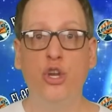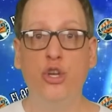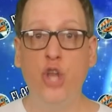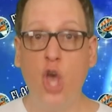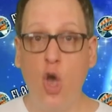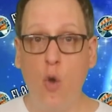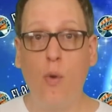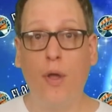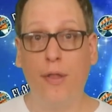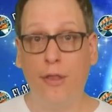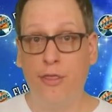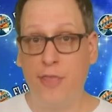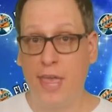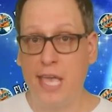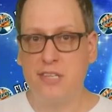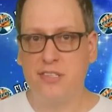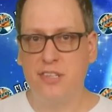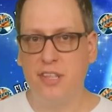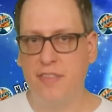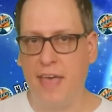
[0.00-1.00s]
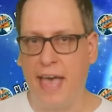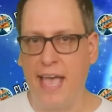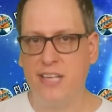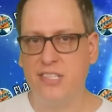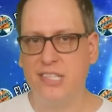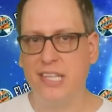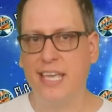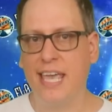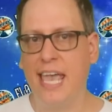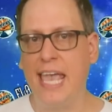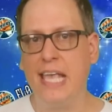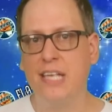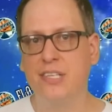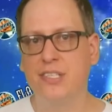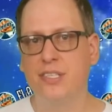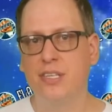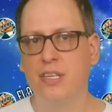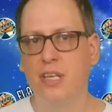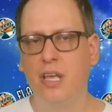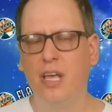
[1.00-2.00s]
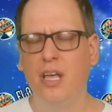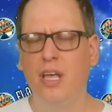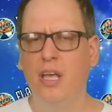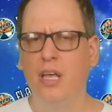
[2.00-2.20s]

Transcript: no one thinks that that is the case.